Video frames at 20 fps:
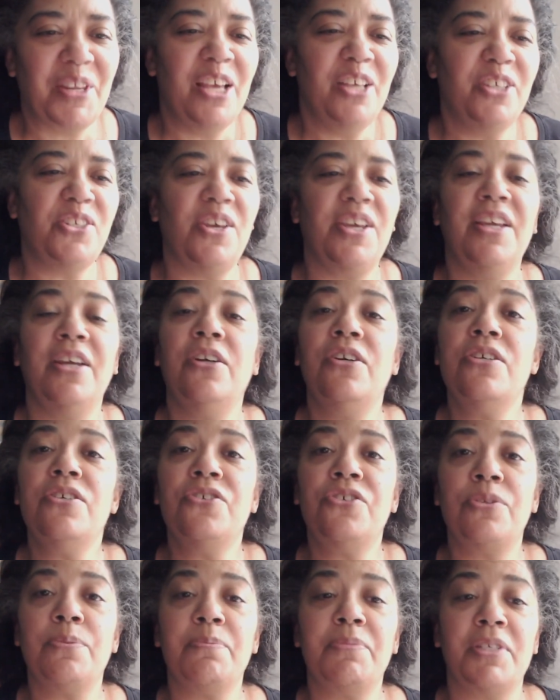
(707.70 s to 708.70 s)
So here are
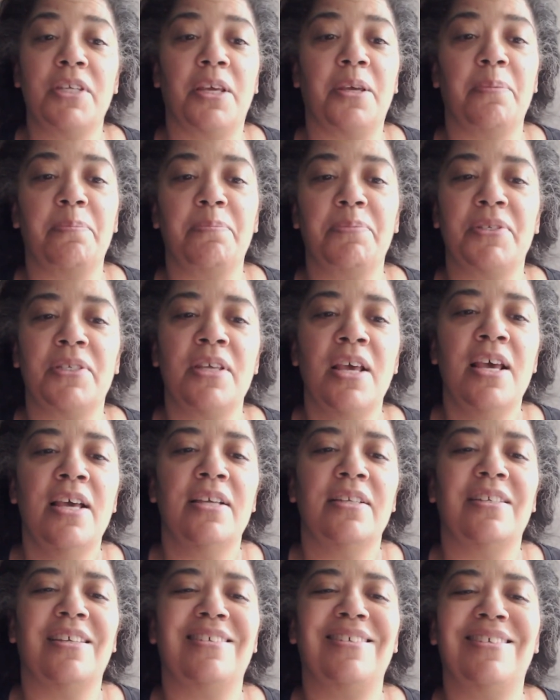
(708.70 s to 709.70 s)
some tips
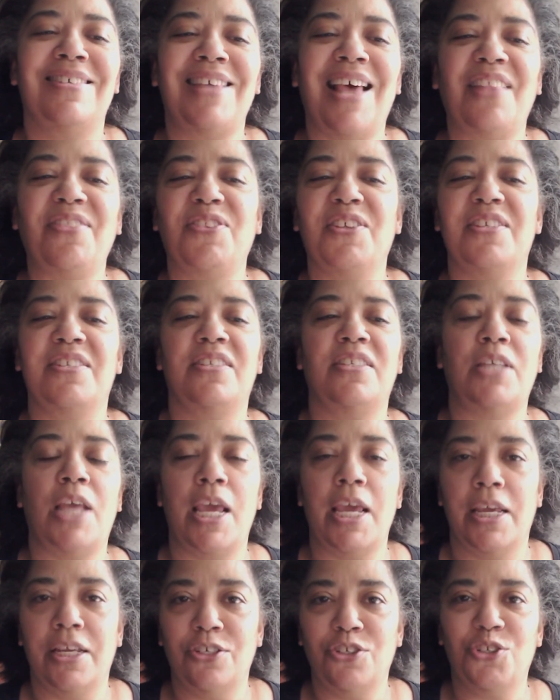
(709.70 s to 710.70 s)
to set the
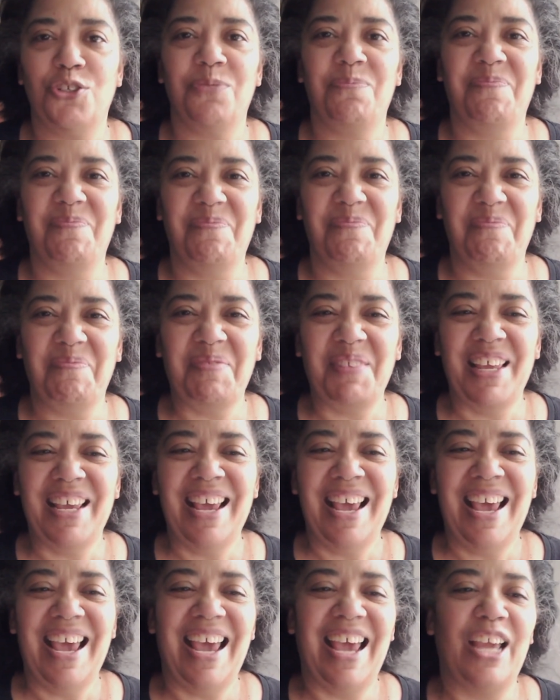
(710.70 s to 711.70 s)
stage
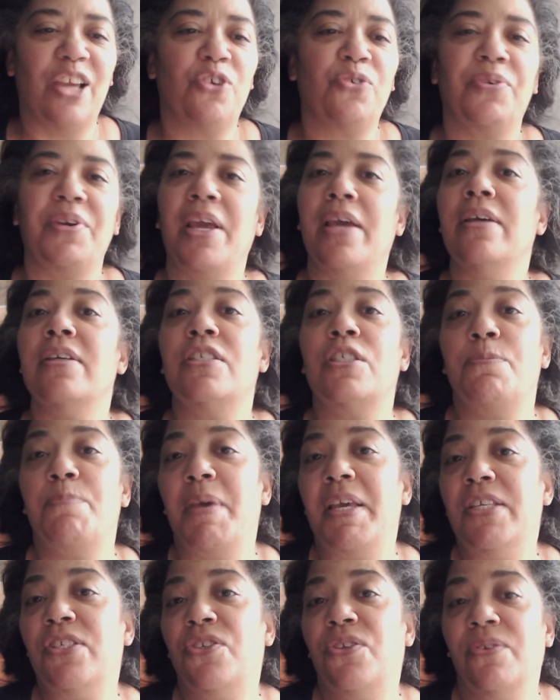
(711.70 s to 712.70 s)
and create a
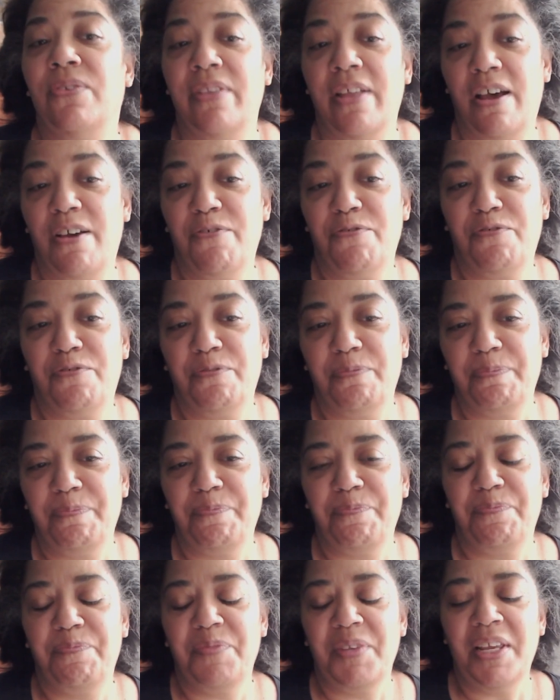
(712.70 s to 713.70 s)
space you love.
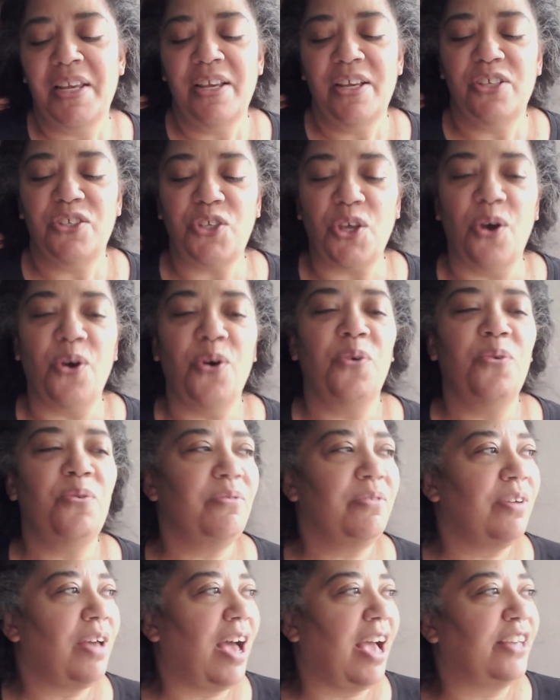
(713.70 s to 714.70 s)

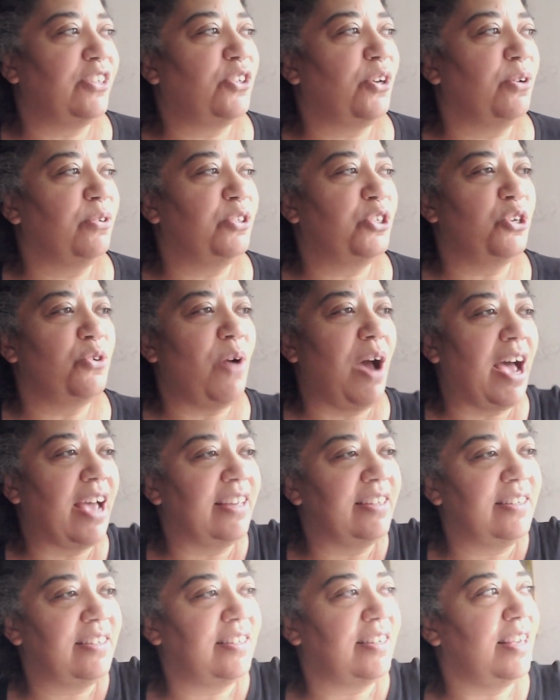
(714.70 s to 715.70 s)
So I told you
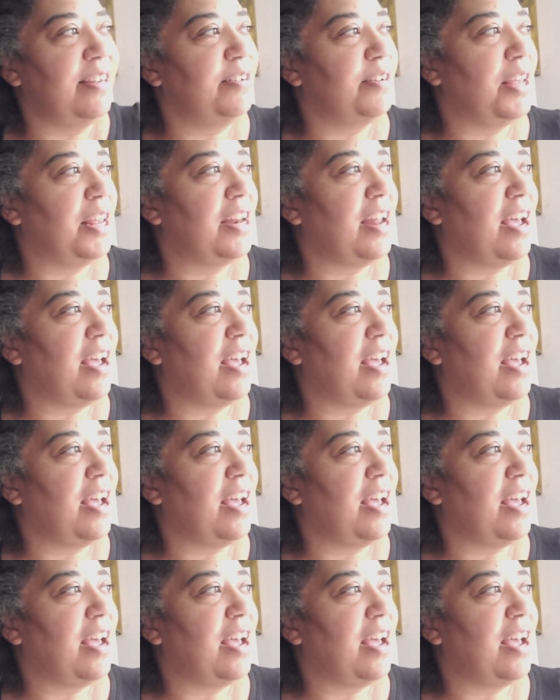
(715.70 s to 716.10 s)
I sit and